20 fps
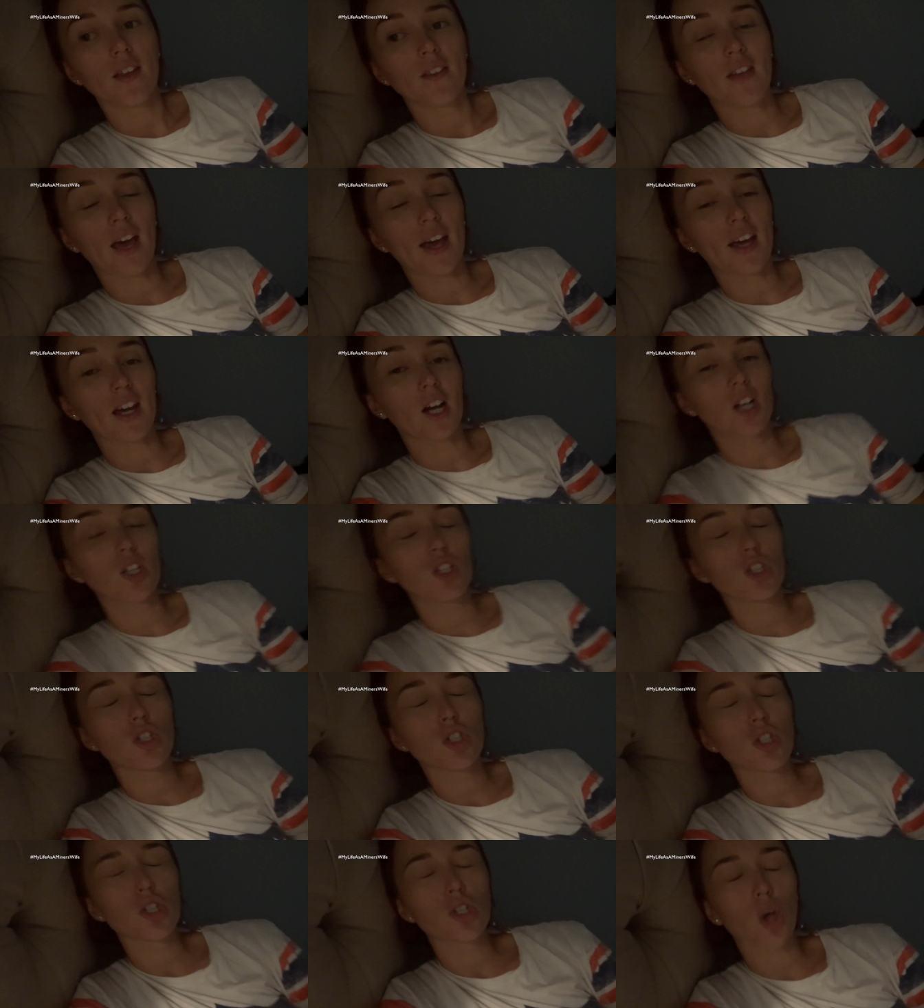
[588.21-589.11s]
they are
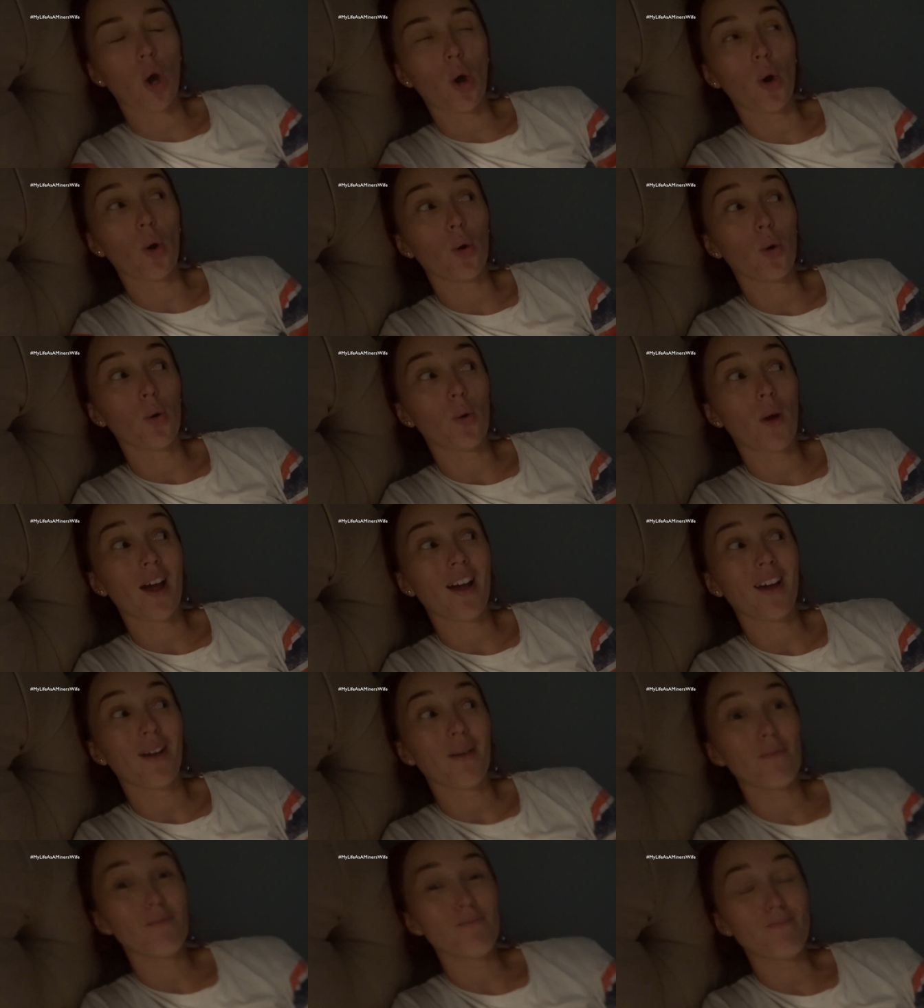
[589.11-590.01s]
so
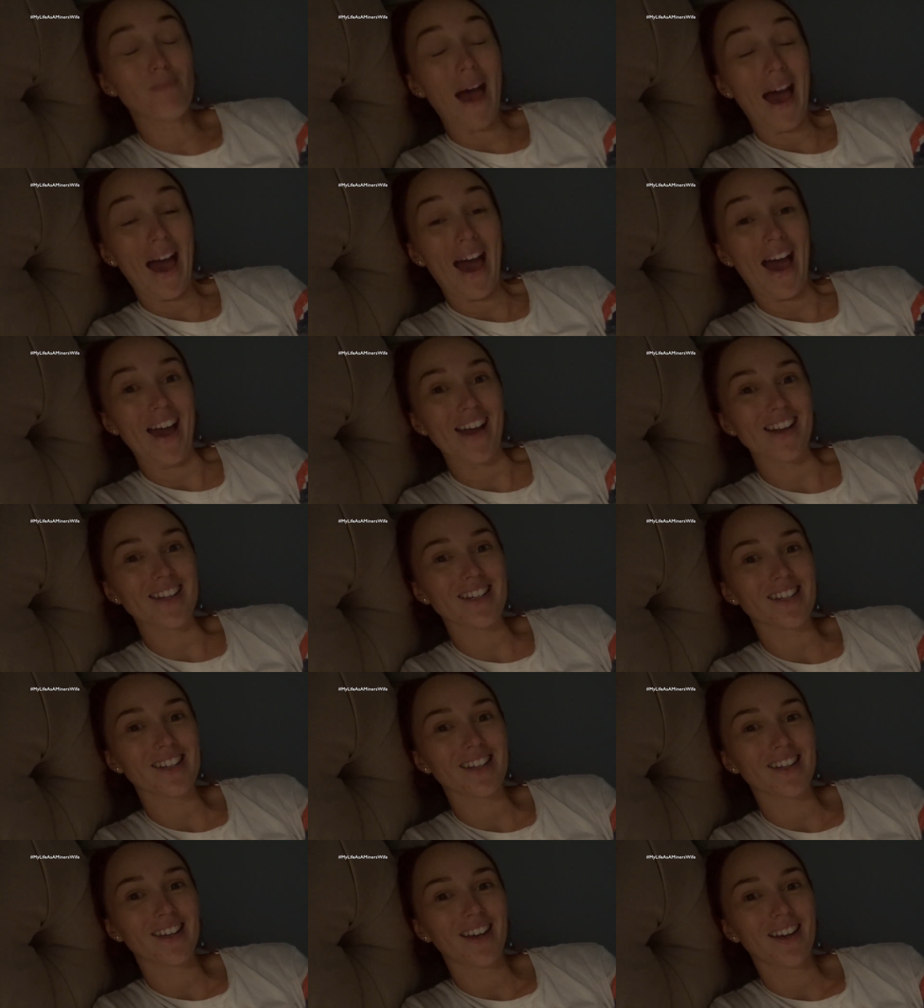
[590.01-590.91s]
bad.
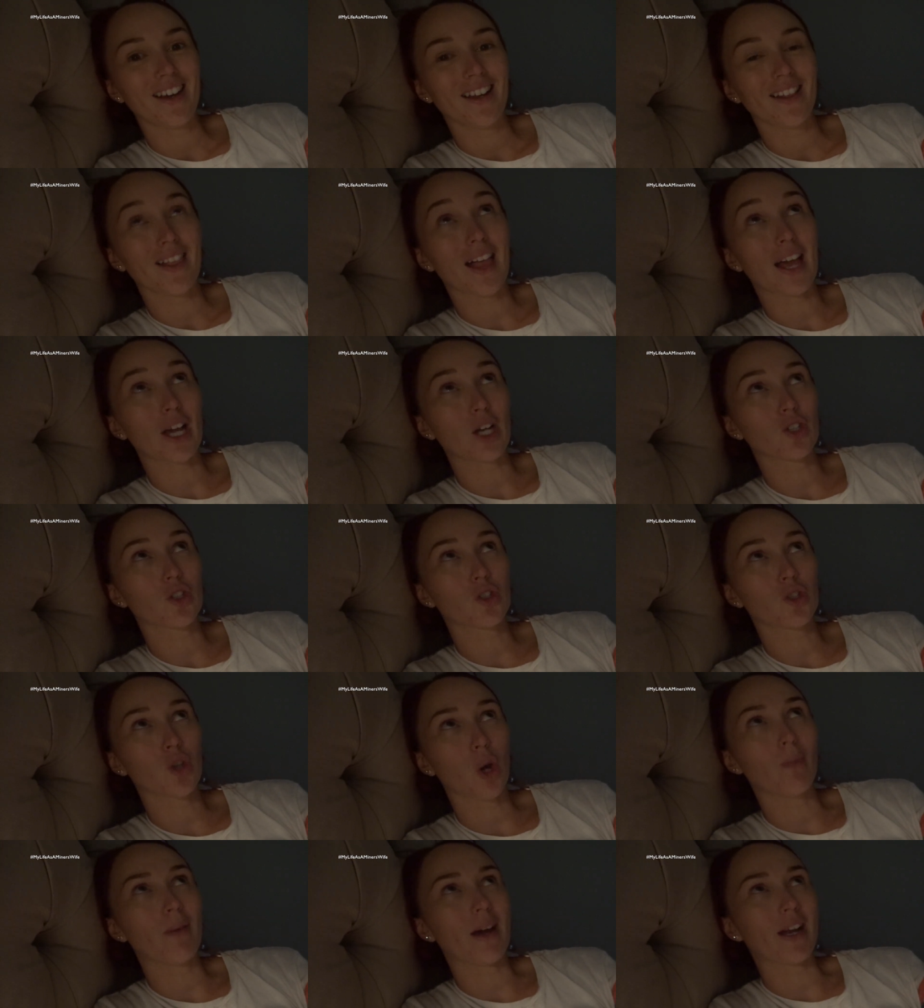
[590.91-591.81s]
Like,
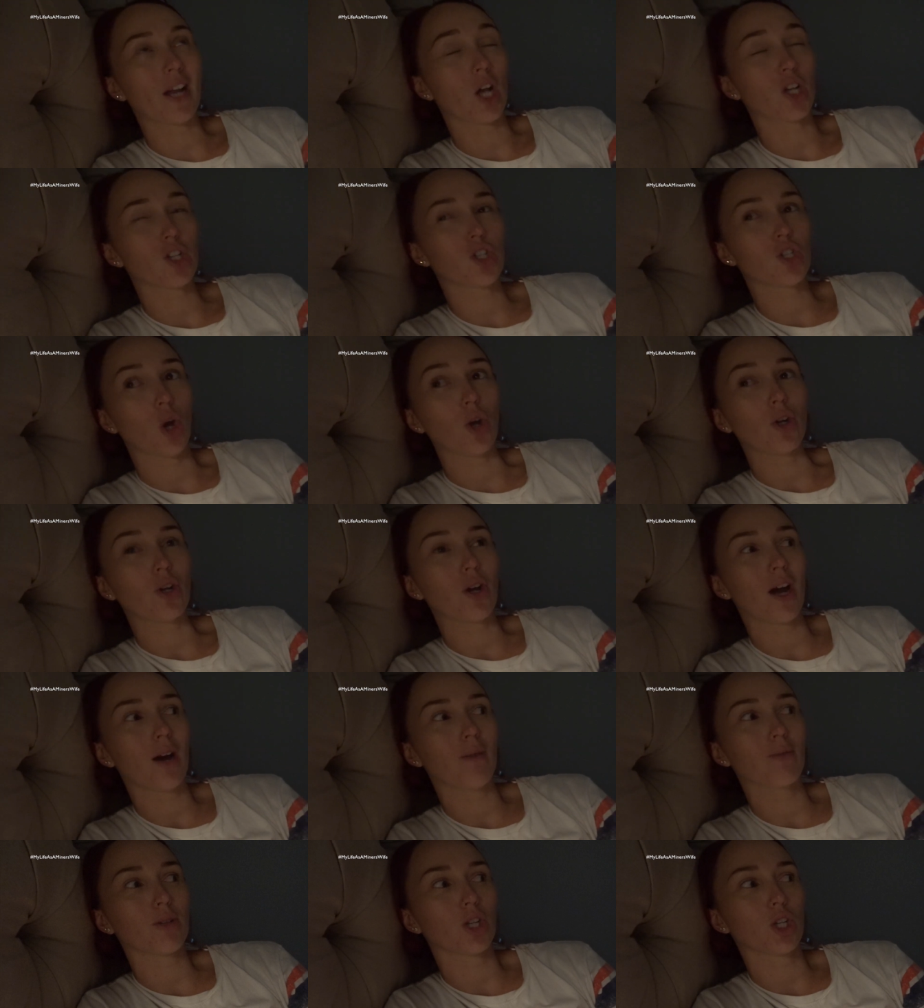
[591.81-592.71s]
so bad. I don't know
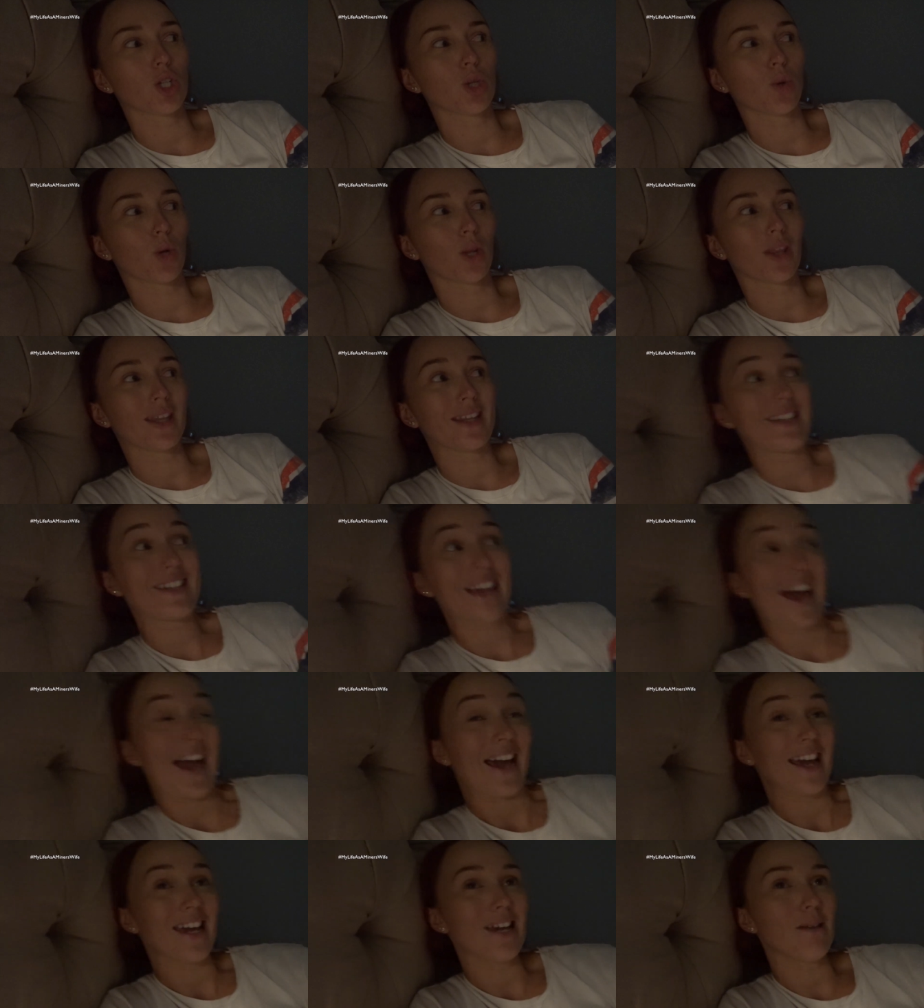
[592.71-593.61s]
how I'm going to do it on the
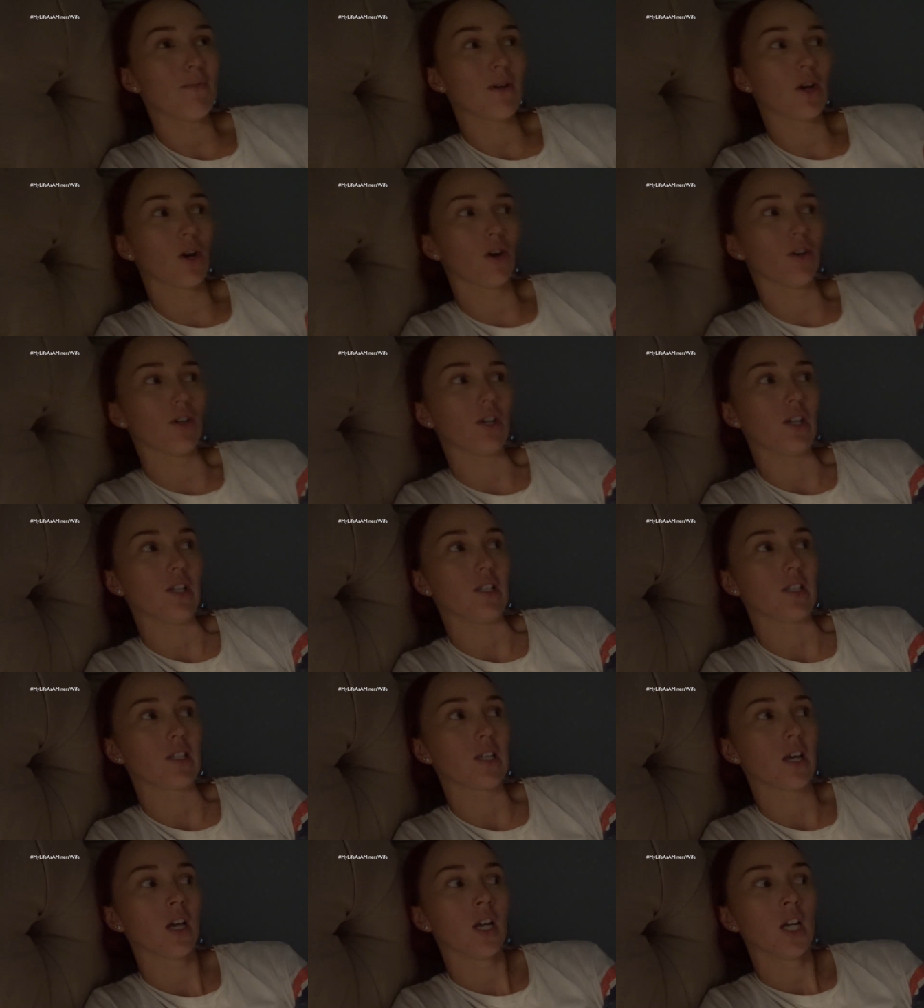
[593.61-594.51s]
day
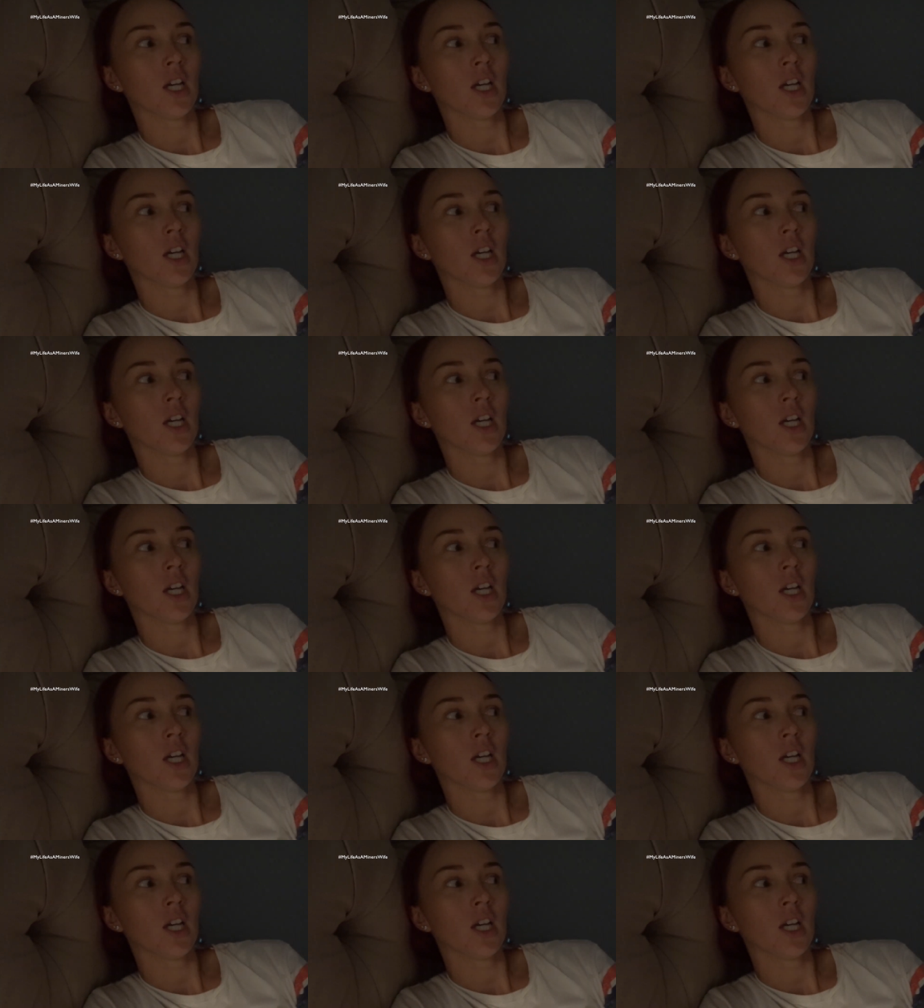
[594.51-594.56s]
because